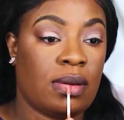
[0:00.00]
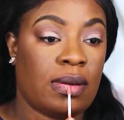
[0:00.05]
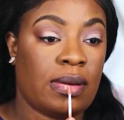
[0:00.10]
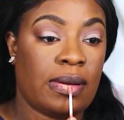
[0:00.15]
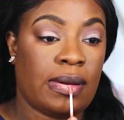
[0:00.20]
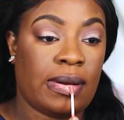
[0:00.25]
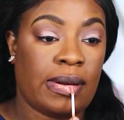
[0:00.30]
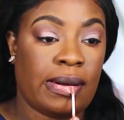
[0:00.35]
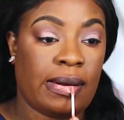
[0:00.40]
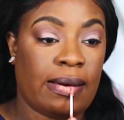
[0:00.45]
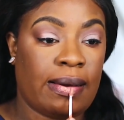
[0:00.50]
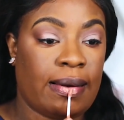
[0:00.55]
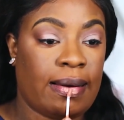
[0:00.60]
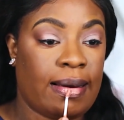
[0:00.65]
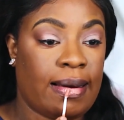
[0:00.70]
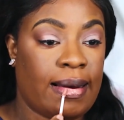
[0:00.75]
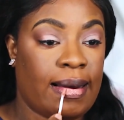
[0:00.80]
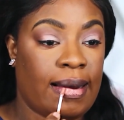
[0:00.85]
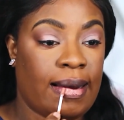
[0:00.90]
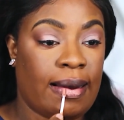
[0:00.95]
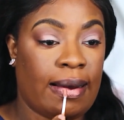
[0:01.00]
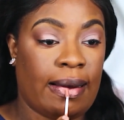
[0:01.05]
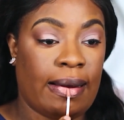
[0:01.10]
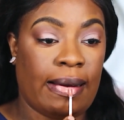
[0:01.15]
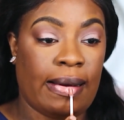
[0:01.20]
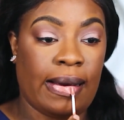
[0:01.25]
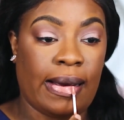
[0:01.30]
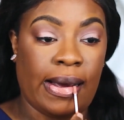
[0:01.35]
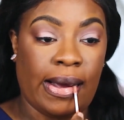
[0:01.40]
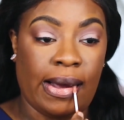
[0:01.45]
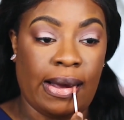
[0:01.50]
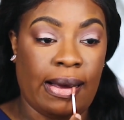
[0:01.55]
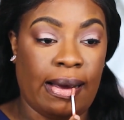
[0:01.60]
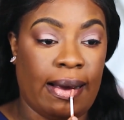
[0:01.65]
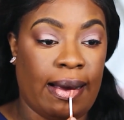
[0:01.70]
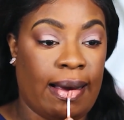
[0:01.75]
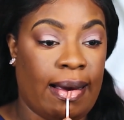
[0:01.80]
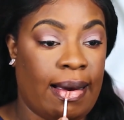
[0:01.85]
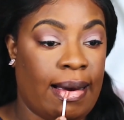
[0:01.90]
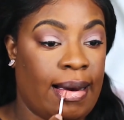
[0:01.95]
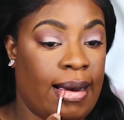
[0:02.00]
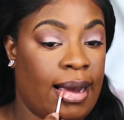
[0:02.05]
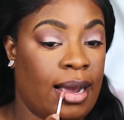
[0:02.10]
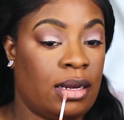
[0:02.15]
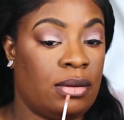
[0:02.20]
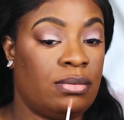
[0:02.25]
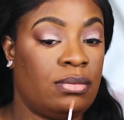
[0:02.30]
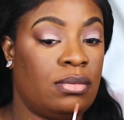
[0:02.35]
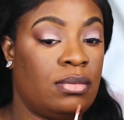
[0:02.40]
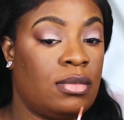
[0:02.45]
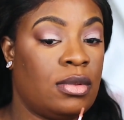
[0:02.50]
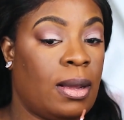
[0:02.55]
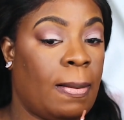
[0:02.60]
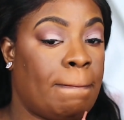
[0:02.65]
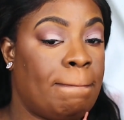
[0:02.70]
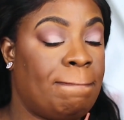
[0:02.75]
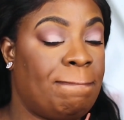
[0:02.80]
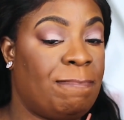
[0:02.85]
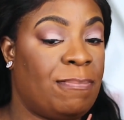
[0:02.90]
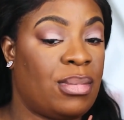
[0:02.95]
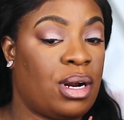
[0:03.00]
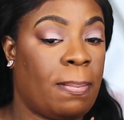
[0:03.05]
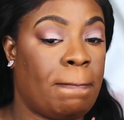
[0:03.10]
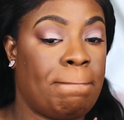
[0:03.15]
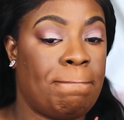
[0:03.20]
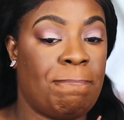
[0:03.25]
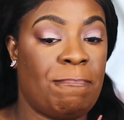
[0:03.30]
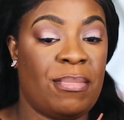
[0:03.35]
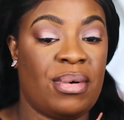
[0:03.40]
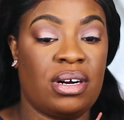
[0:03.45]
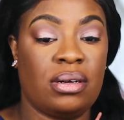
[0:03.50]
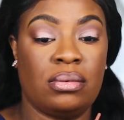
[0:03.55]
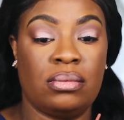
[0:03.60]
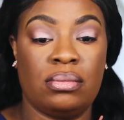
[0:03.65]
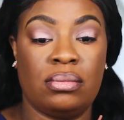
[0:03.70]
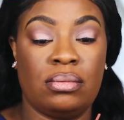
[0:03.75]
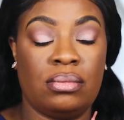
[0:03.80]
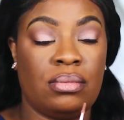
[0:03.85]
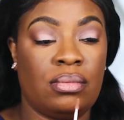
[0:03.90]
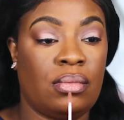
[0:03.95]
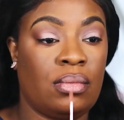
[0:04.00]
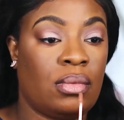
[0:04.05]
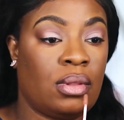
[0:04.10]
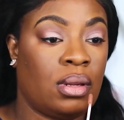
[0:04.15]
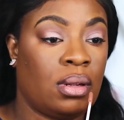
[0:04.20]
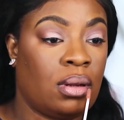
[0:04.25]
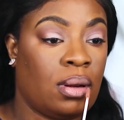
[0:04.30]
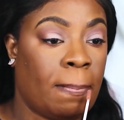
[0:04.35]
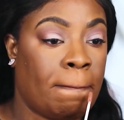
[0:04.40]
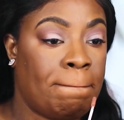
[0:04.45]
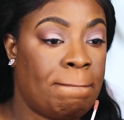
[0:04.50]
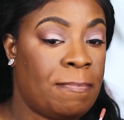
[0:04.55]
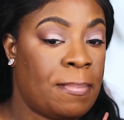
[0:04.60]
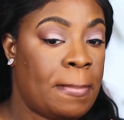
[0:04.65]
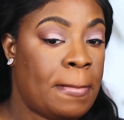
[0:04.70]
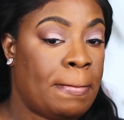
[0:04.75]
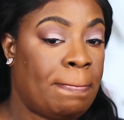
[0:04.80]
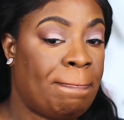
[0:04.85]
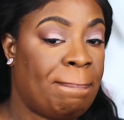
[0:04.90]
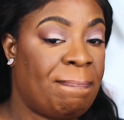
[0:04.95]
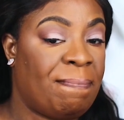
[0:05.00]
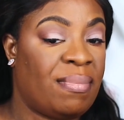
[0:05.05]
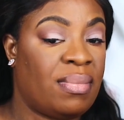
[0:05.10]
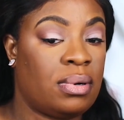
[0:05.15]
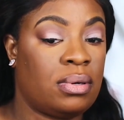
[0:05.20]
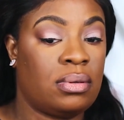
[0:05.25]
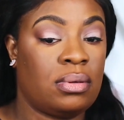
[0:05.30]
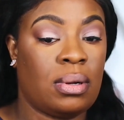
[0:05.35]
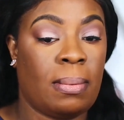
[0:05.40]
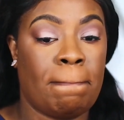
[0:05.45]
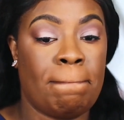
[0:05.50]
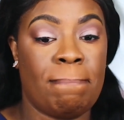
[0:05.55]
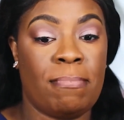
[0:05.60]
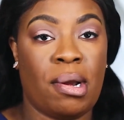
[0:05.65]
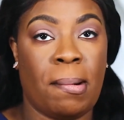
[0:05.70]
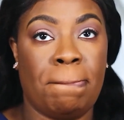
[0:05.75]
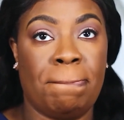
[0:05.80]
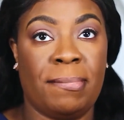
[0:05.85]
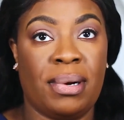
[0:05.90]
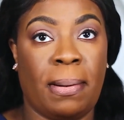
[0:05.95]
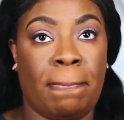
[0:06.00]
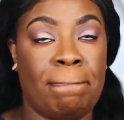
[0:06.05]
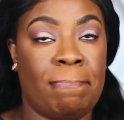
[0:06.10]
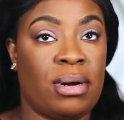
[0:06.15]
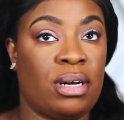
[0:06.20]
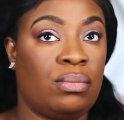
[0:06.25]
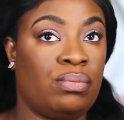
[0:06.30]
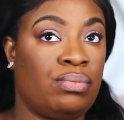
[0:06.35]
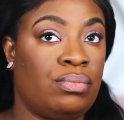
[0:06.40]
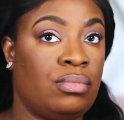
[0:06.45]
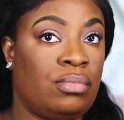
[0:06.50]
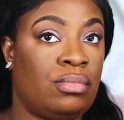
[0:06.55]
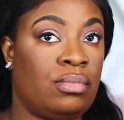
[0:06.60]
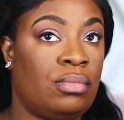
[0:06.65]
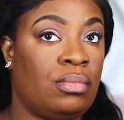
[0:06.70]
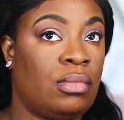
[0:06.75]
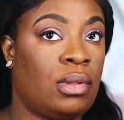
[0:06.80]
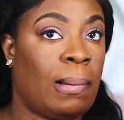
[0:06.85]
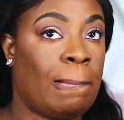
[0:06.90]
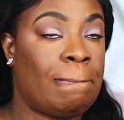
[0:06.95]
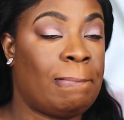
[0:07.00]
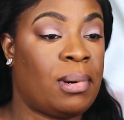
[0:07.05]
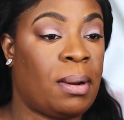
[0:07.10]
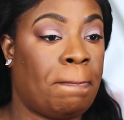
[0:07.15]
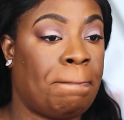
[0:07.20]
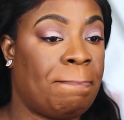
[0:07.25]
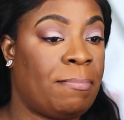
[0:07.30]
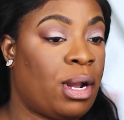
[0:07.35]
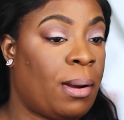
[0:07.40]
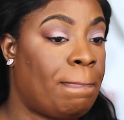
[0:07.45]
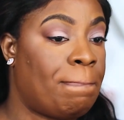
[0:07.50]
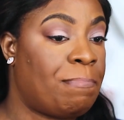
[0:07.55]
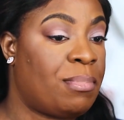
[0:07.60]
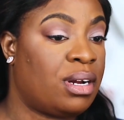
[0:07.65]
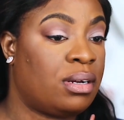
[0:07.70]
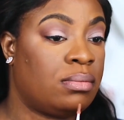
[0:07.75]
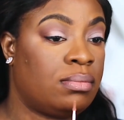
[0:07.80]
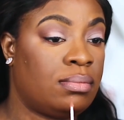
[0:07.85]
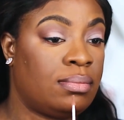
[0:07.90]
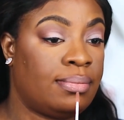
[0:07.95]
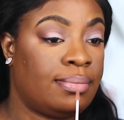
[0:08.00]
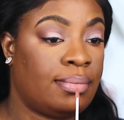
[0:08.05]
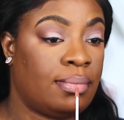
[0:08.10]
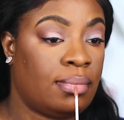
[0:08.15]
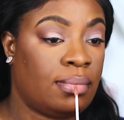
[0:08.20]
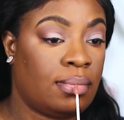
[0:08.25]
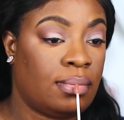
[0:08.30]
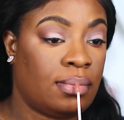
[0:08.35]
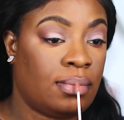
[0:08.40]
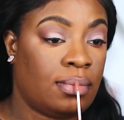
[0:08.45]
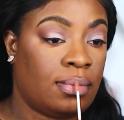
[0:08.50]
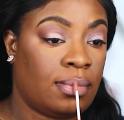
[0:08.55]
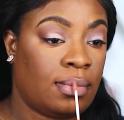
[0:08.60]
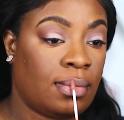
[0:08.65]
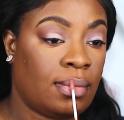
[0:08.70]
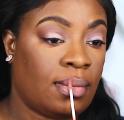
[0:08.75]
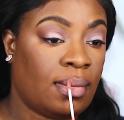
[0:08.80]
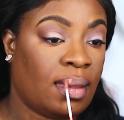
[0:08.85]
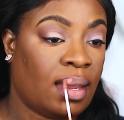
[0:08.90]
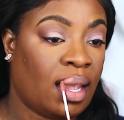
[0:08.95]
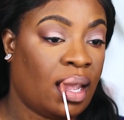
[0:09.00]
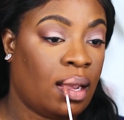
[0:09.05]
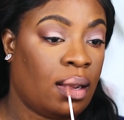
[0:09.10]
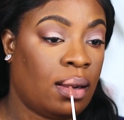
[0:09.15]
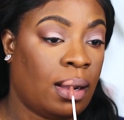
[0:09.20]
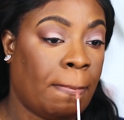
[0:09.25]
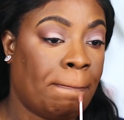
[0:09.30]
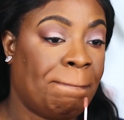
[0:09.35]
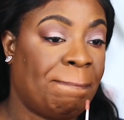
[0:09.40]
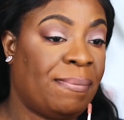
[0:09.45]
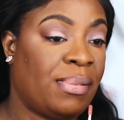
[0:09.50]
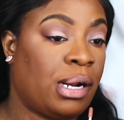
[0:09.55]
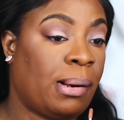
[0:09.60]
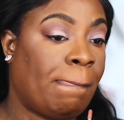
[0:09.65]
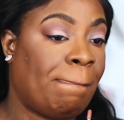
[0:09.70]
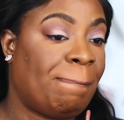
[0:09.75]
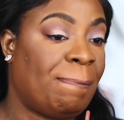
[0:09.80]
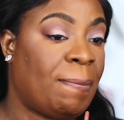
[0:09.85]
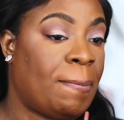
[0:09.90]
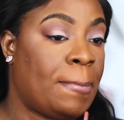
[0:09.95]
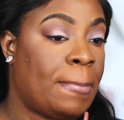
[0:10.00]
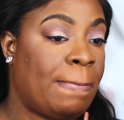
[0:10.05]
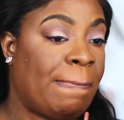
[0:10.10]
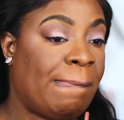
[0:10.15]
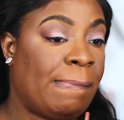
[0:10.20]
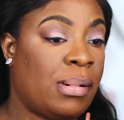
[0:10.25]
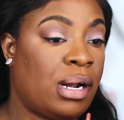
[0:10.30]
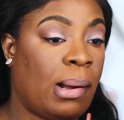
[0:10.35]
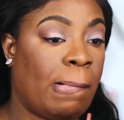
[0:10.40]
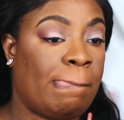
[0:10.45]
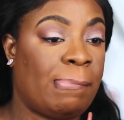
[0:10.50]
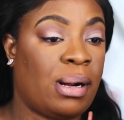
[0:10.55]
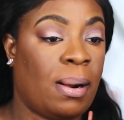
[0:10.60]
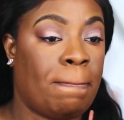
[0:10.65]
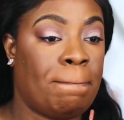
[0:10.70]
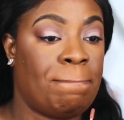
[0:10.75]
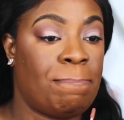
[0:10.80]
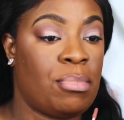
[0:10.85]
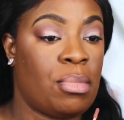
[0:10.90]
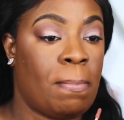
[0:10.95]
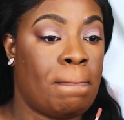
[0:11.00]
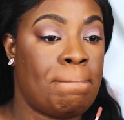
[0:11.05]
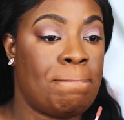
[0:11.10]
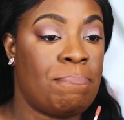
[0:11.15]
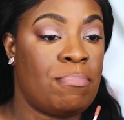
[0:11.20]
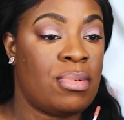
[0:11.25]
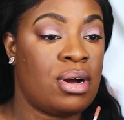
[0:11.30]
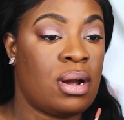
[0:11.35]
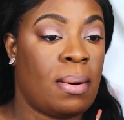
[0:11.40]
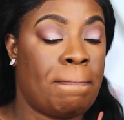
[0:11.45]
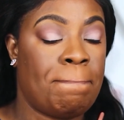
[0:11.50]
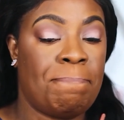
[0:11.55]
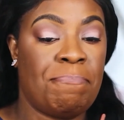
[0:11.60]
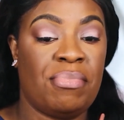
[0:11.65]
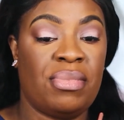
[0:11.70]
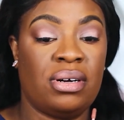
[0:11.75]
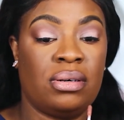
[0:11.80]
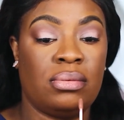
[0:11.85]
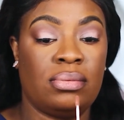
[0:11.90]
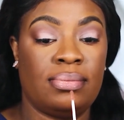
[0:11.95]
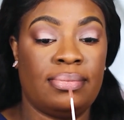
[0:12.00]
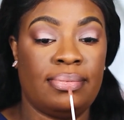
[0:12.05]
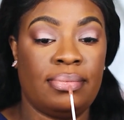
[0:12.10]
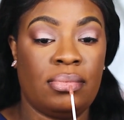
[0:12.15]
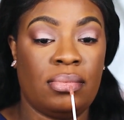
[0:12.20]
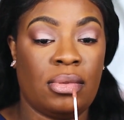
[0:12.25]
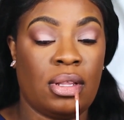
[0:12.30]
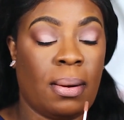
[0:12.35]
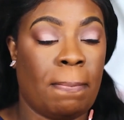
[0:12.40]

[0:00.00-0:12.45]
Liquid lipsticks are a good option for long hour shifts because they last really long. So right now I'm taking a nude color, and I am going to use another liquid lipstick.